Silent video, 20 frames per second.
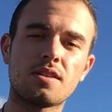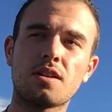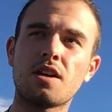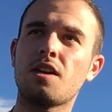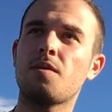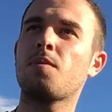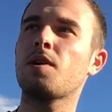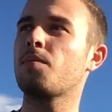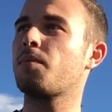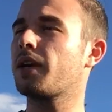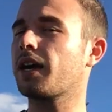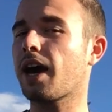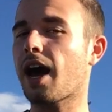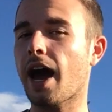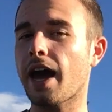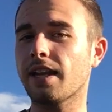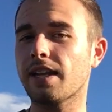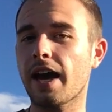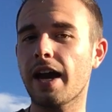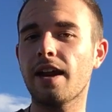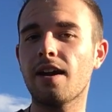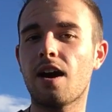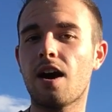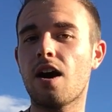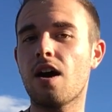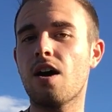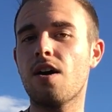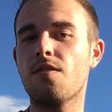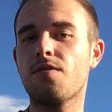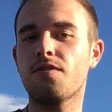is going to be a big highlight
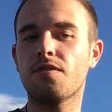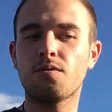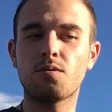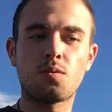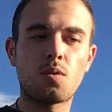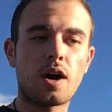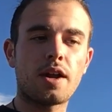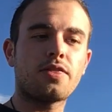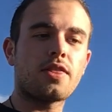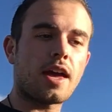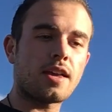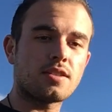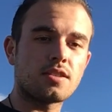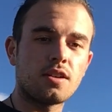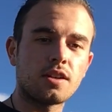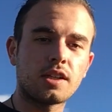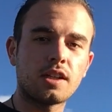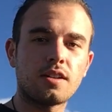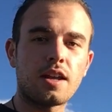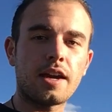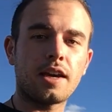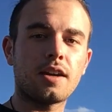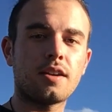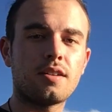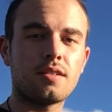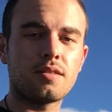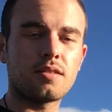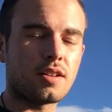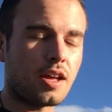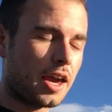of what that's looking like
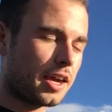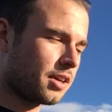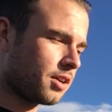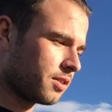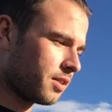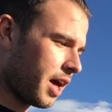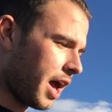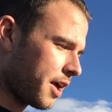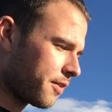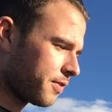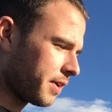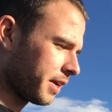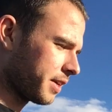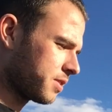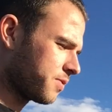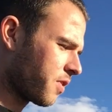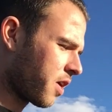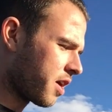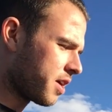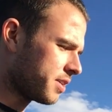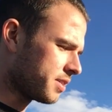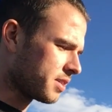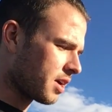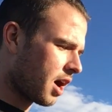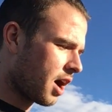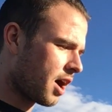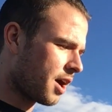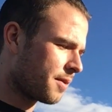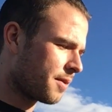in like your life, like as far as